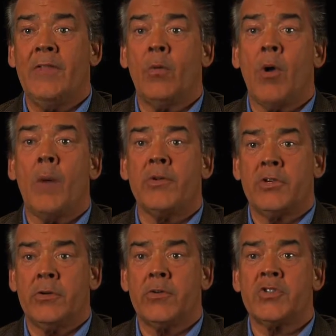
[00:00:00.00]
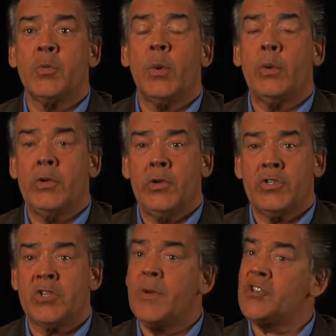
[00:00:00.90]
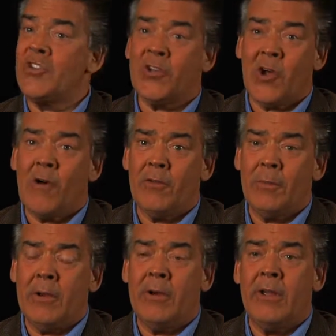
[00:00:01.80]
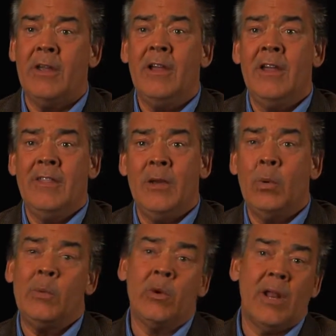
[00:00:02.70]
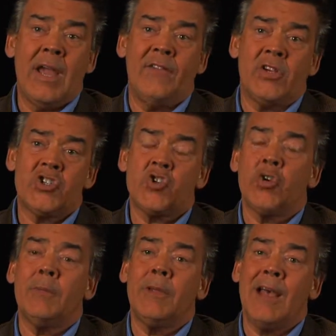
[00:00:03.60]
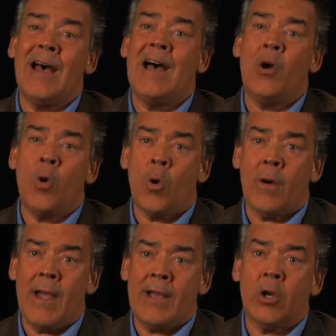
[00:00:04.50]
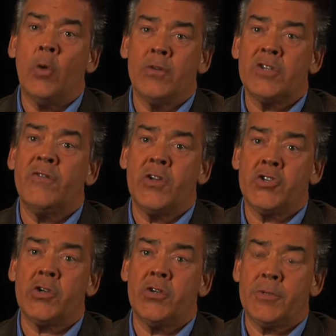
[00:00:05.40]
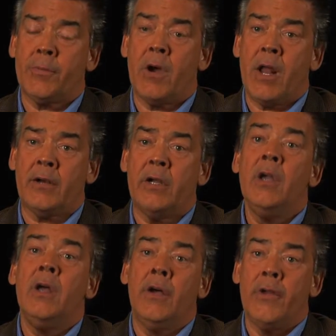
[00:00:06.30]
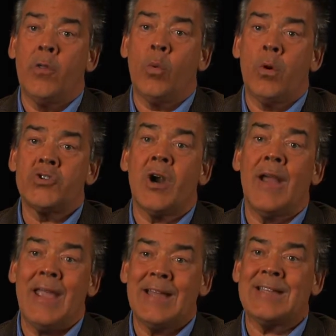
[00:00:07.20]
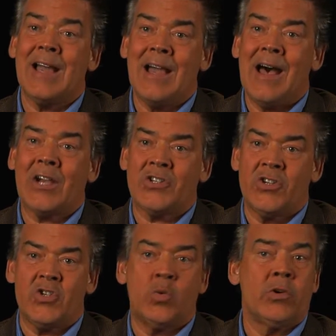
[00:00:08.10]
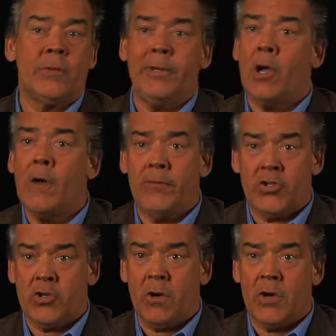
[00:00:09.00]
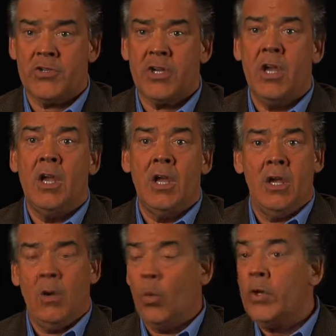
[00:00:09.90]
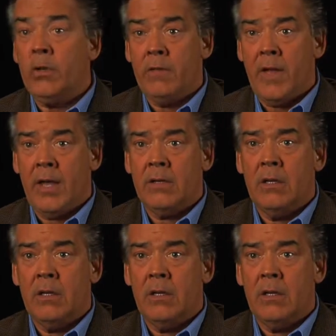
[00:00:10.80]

and the raw materials that we were using, especially the coffee berry, that we were going to have an extremely high ORAC on this finished goods product. In other words, our antioxidants were going to be off the charts. We knew that.